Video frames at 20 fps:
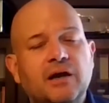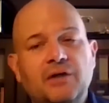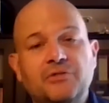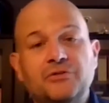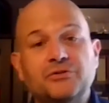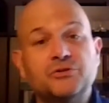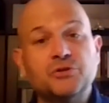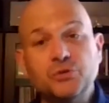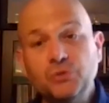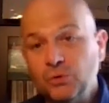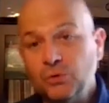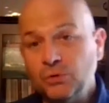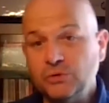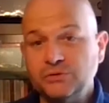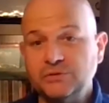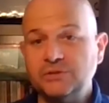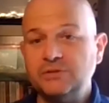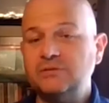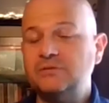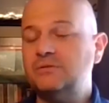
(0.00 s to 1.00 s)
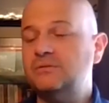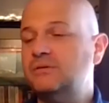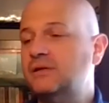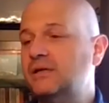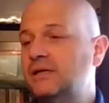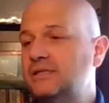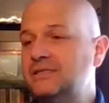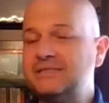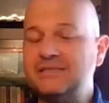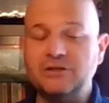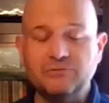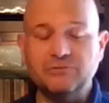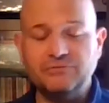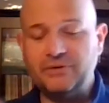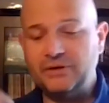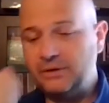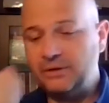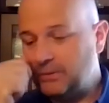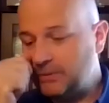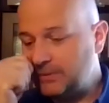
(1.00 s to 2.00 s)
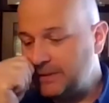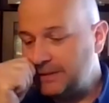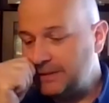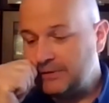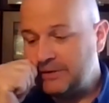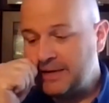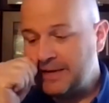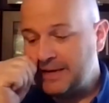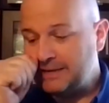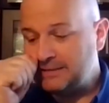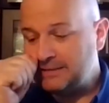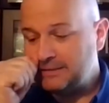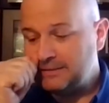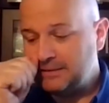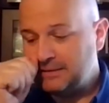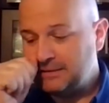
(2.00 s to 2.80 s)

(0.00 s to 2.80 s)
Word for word: other tools, uh, cell phone, internet,